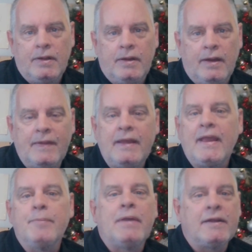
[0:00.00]
And they
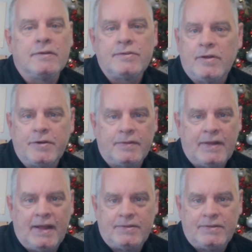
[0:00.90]
came back and slaughtered that